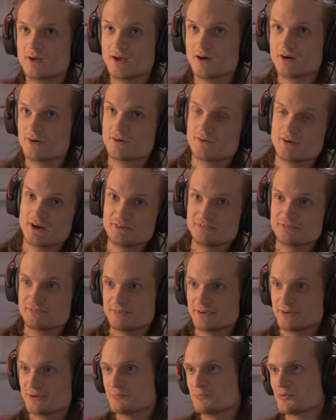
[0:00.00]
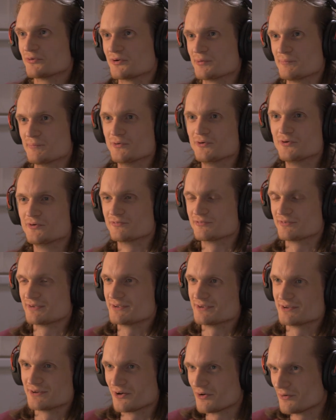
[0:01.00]
a film or a
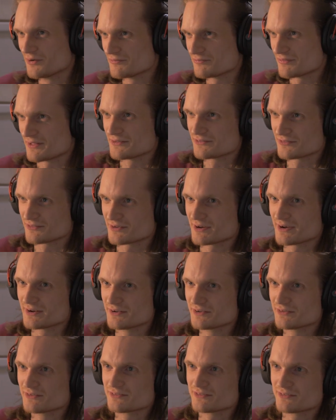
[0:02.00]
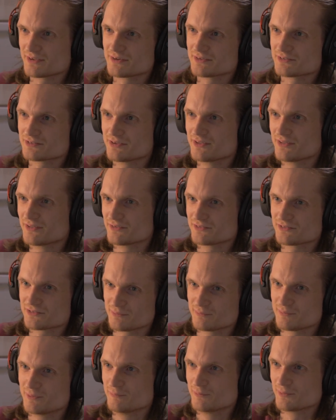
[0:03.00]
movie, if that's the kind of distinction that
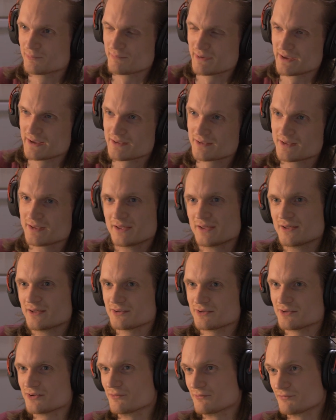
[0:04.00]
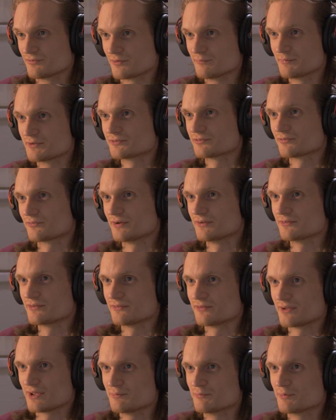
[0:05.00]
someone would make. If something's for
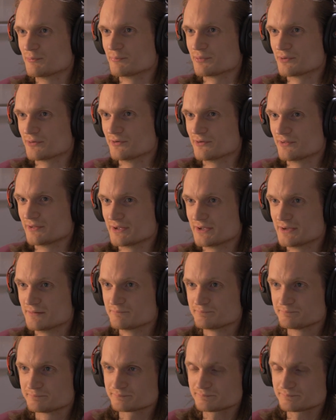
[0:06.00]
entertainment purely,